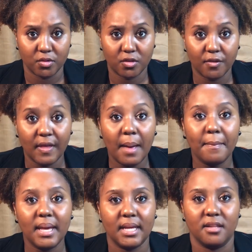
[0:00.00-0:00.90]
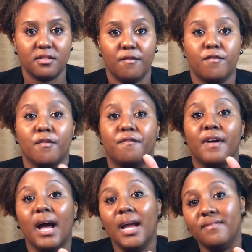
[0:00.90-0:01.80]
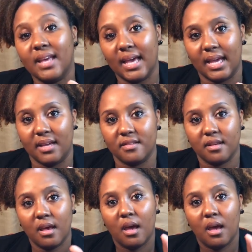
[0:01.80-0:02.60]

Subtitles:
So that means for 5 days,